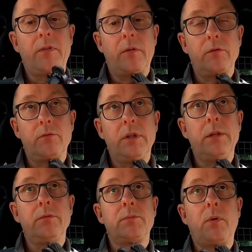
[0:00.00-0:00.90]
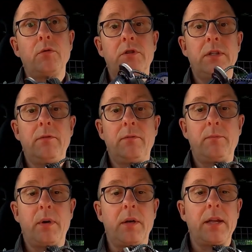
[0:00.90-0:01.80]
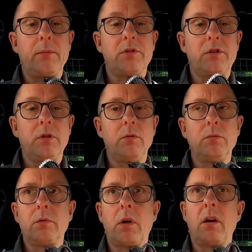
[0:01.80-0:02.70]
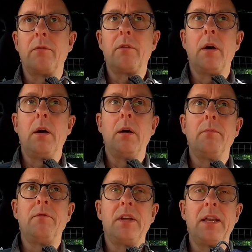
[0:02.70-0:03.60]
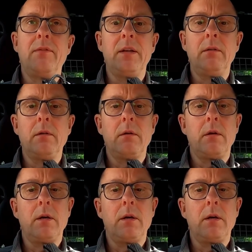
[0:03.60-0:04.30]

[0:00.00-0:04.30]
felt really responsive, but they were still kind of forgiving.